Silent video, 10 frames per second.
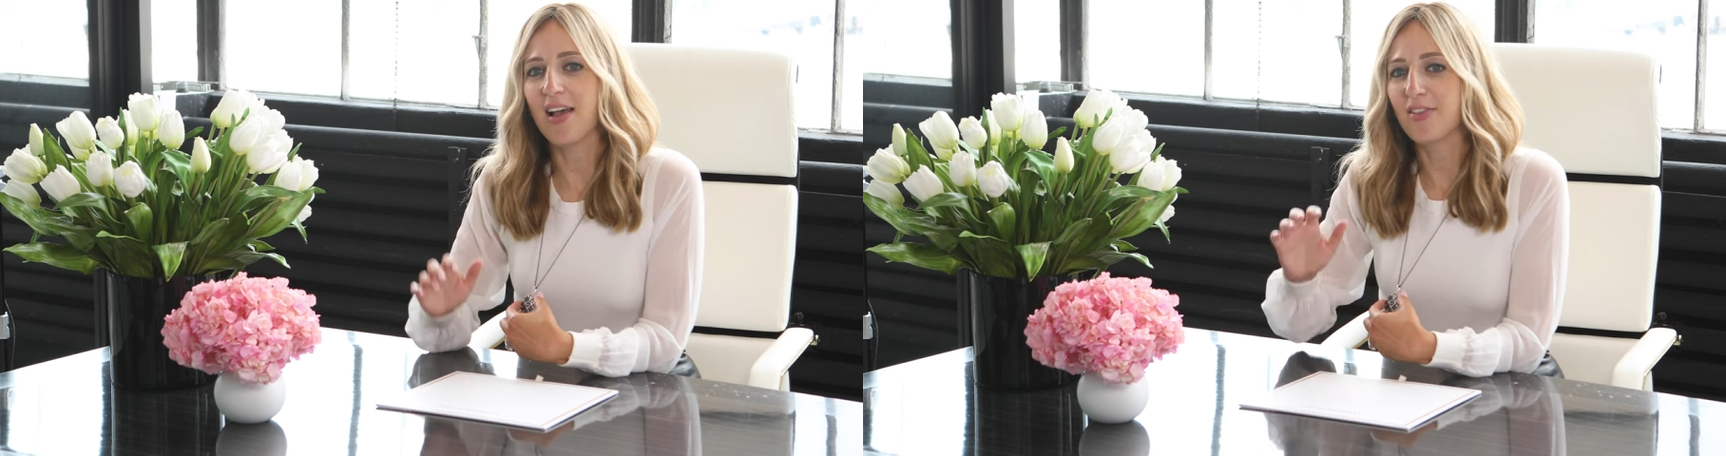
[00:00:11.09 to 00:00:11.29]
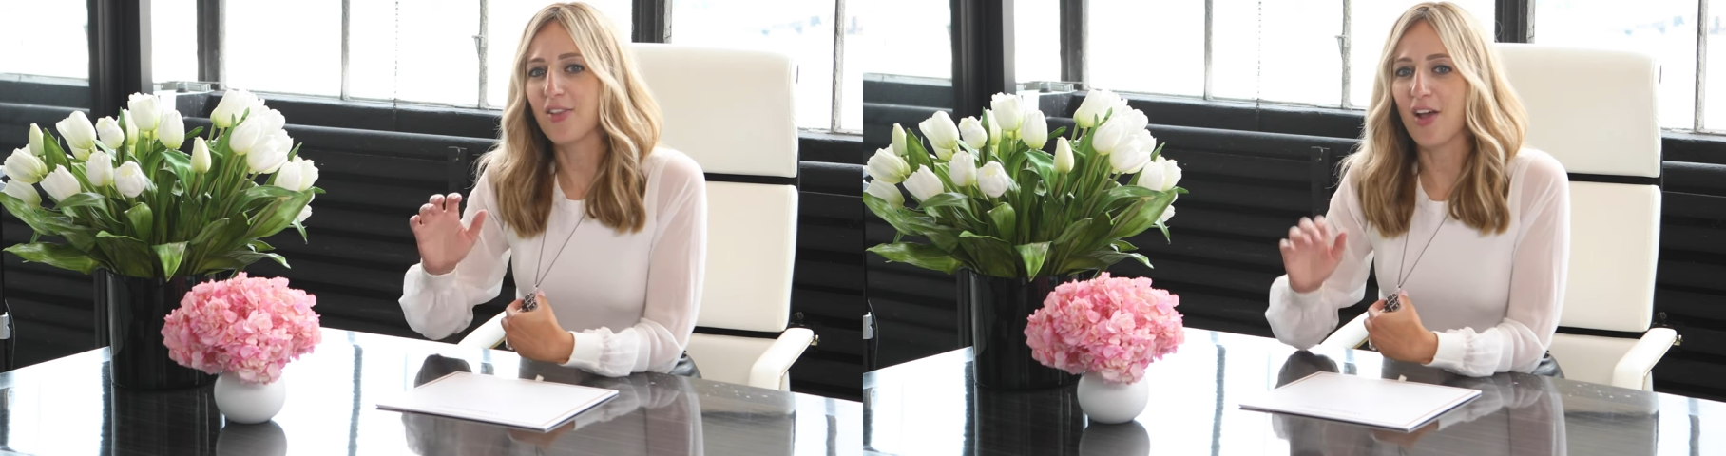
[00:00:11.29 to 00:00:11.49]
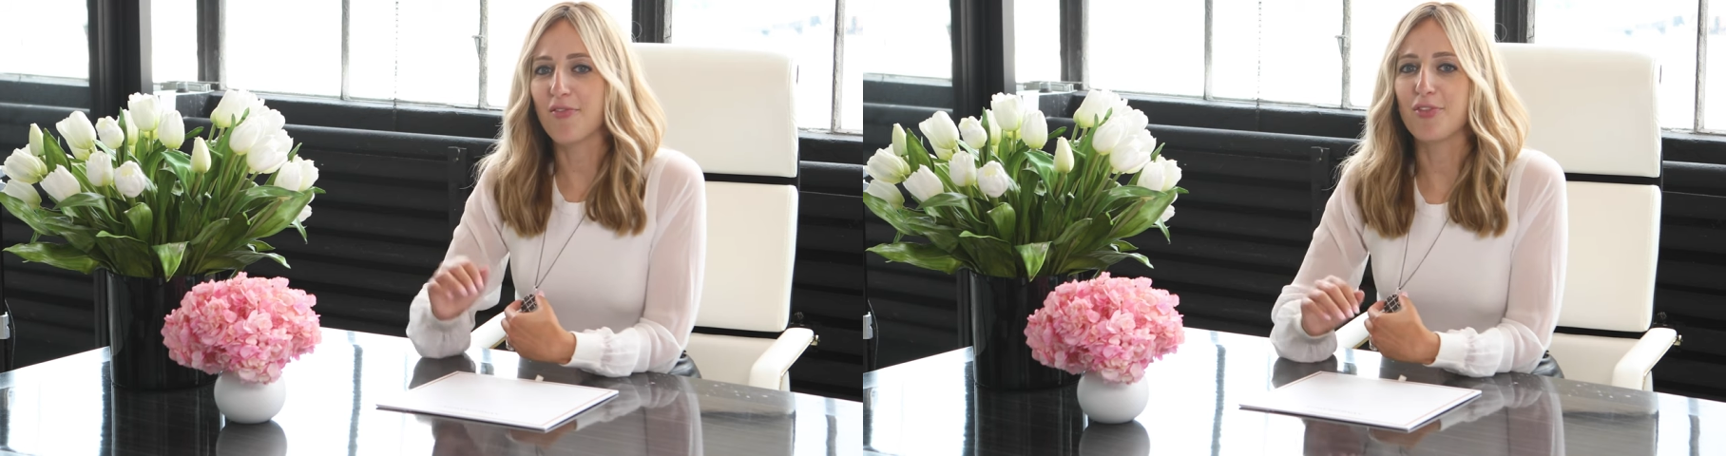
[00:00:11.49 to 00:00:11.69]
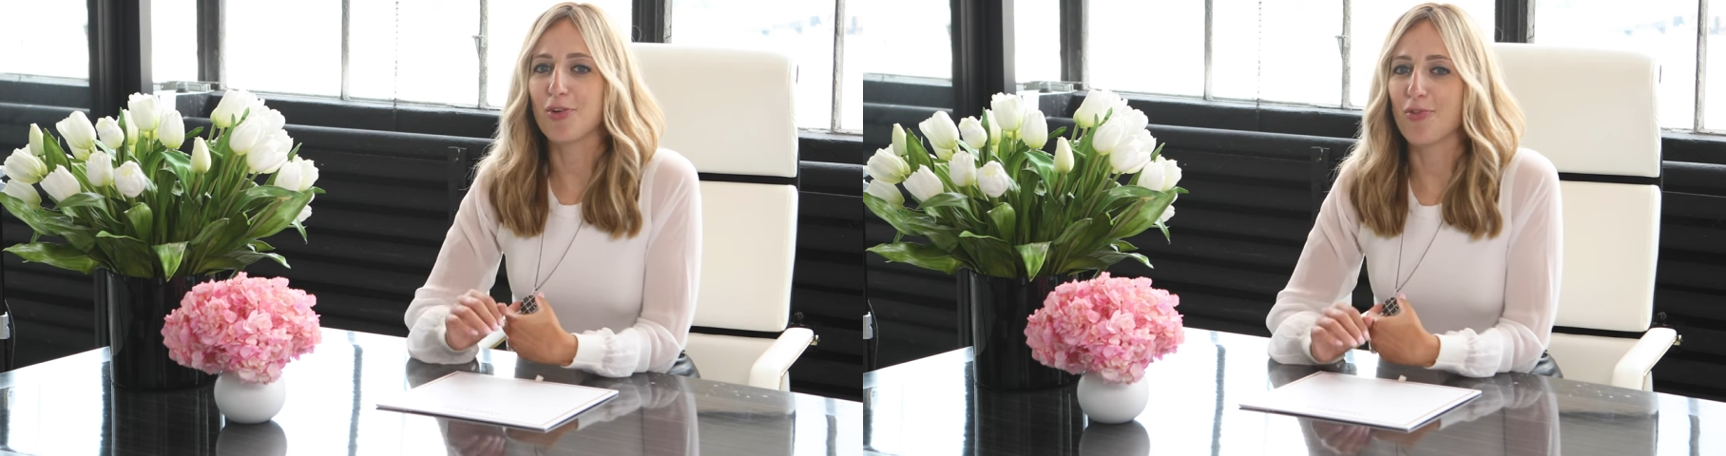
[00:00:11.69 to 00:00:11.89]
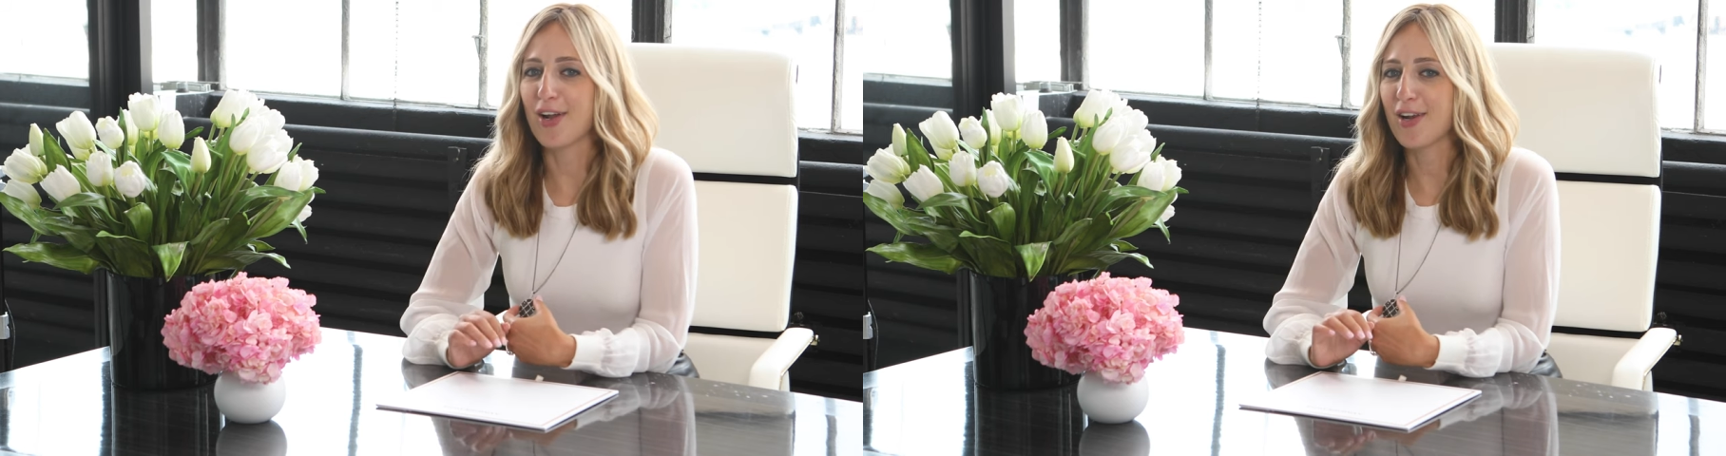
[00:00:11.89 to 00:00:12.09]
I love the
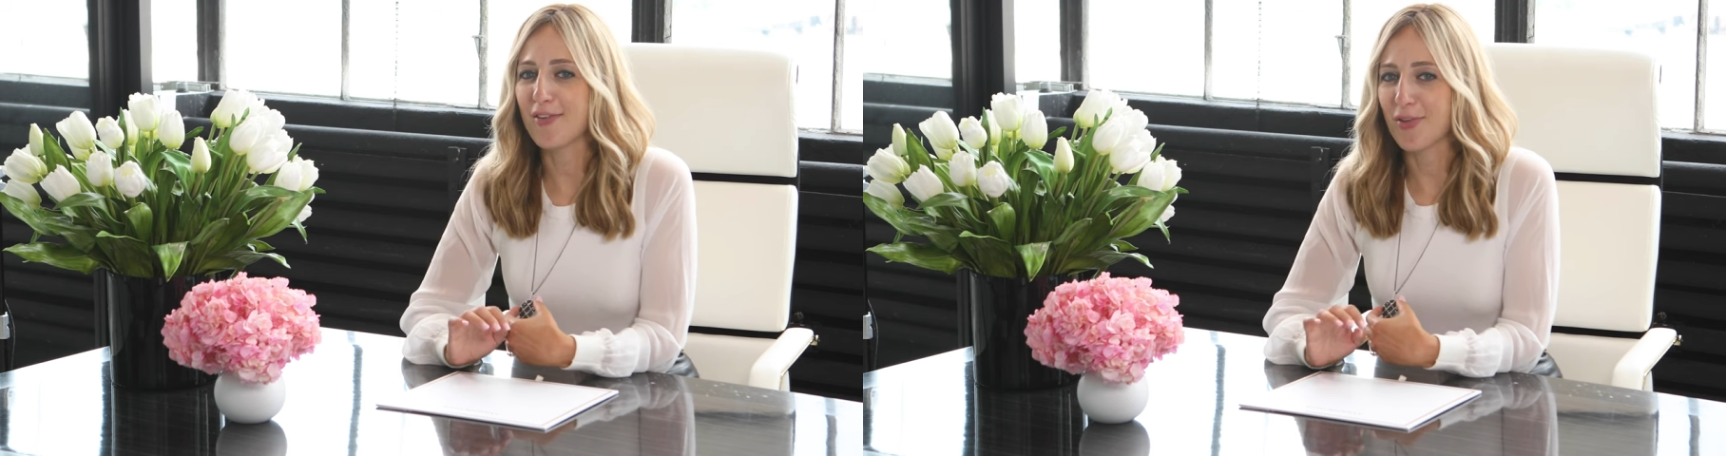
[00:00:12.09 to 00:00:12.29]
grid of